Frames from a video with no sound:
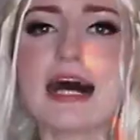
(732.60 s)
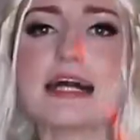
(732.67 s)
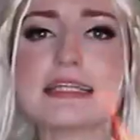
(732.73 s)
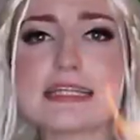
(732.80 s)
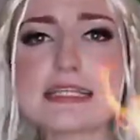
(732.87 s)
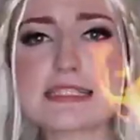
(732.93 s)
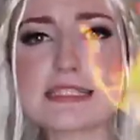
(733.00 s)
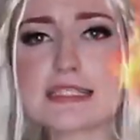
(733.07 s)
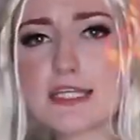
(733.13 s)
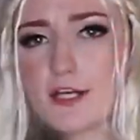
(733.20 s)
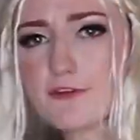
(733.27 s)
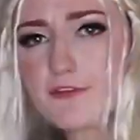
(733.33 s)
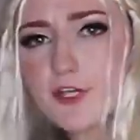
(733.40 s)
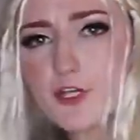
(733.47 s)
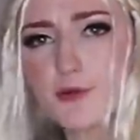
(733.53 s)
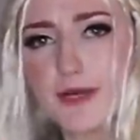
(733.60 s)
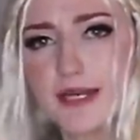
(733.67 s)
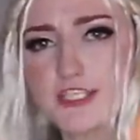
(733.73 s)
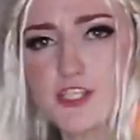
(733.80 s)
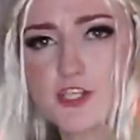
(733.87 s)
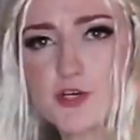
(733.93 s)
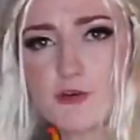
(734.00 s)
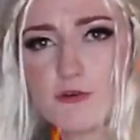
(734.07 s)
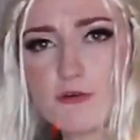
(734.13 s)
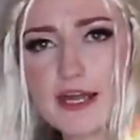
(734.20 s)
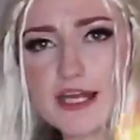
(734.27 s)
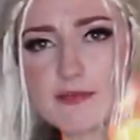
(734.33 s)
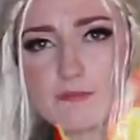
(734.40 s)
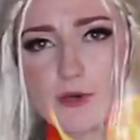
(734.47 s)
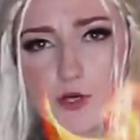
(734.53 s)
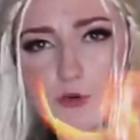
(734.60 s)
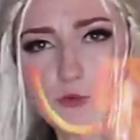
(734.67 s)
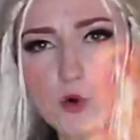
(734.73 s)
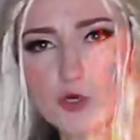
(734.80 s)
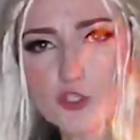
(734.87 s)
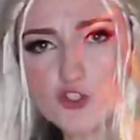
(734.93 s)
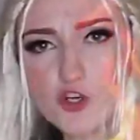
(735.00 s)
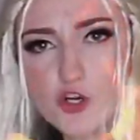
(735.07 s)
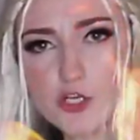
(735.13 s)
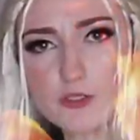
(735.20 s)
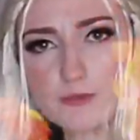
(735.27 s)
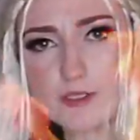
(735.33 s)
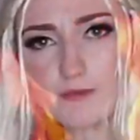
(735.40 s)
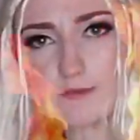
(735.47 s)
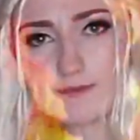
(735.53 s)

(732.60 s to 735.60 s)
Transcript: khaleesi of the great rainbow wardrobe,